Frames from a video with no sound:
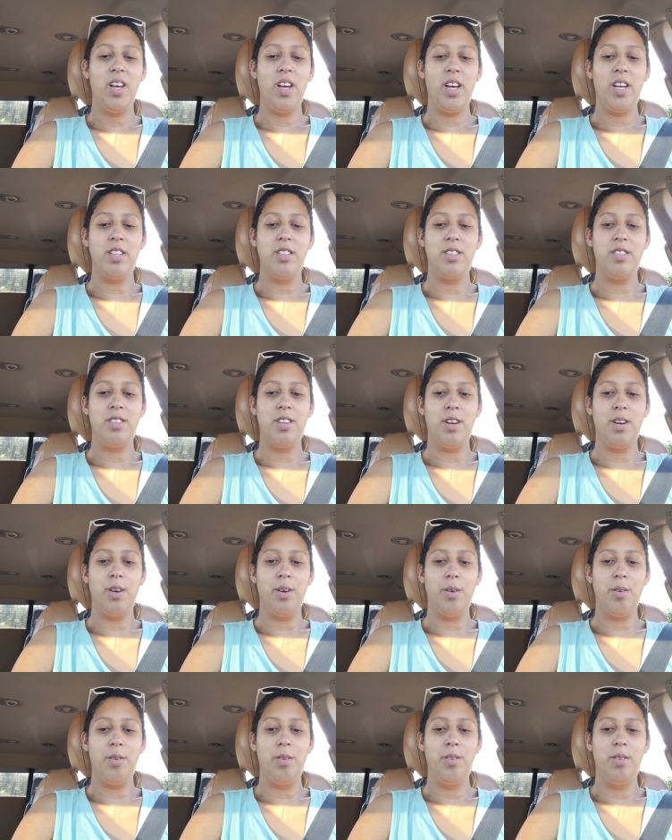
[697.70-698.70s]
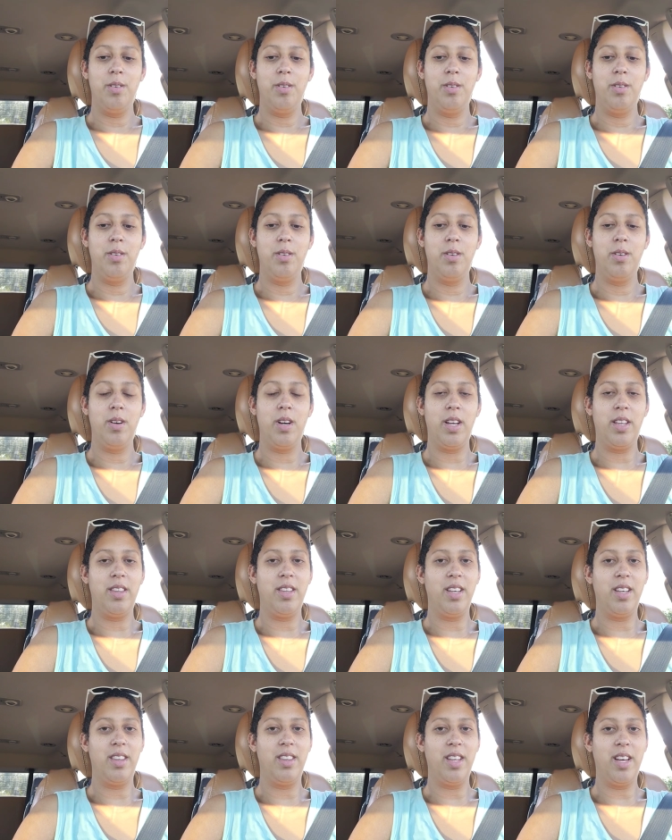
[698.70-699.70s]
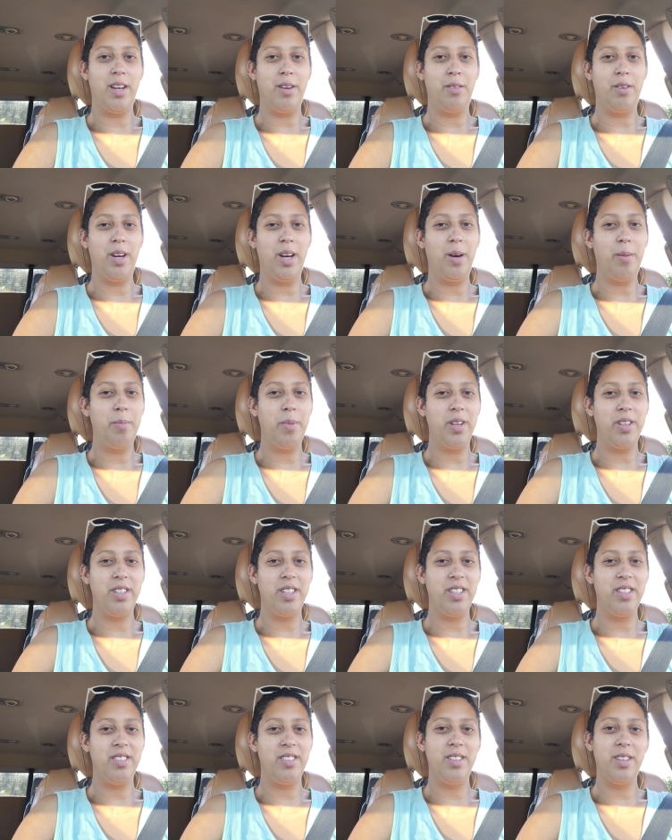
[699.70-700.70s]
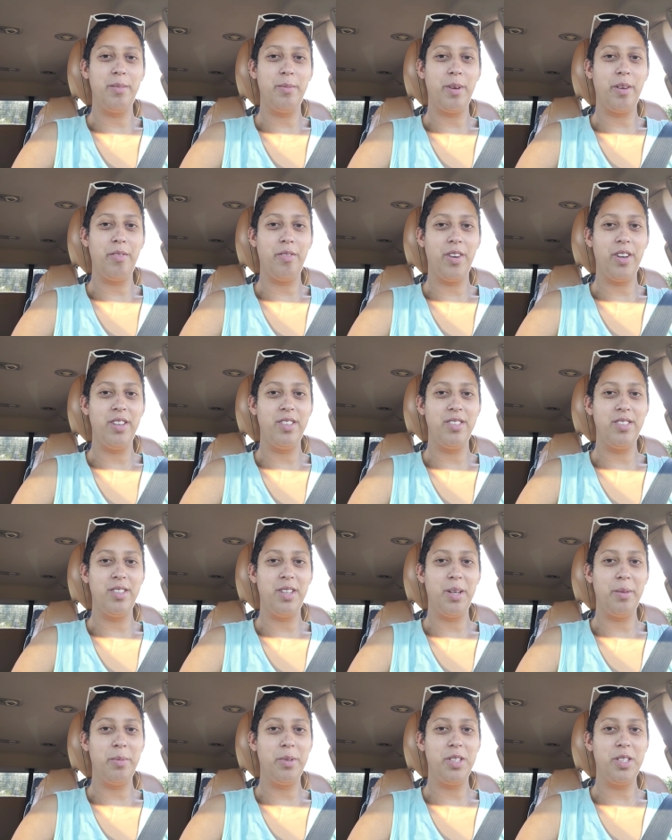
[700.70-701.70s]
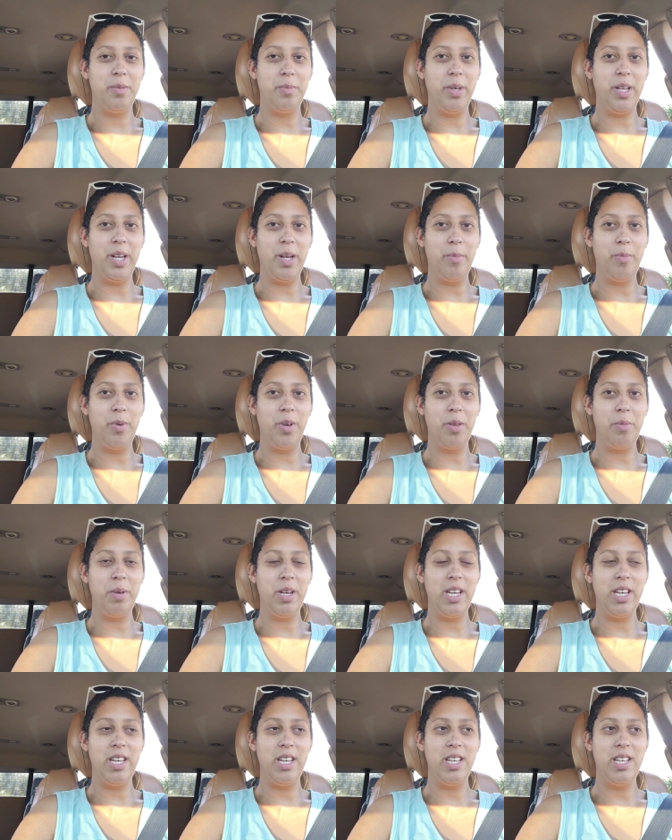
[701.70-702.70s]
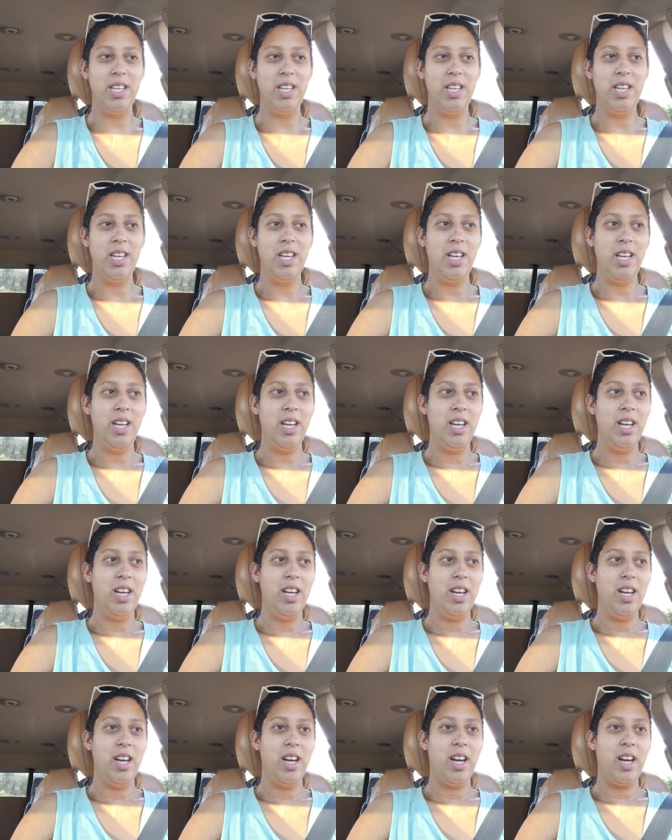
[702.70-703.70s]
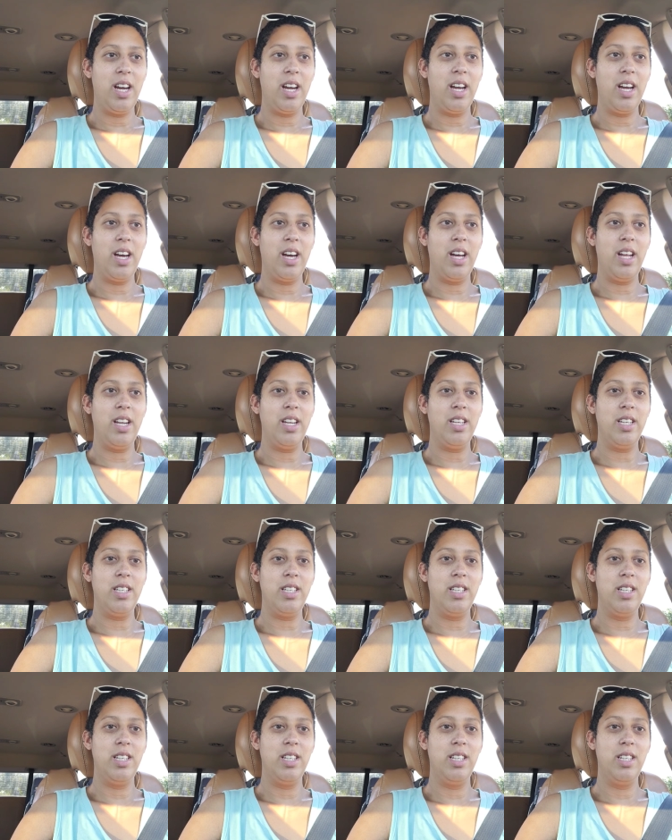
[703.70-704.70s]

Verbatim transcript: and so I think that'll help on days that my friend isn't able to meet up with me. And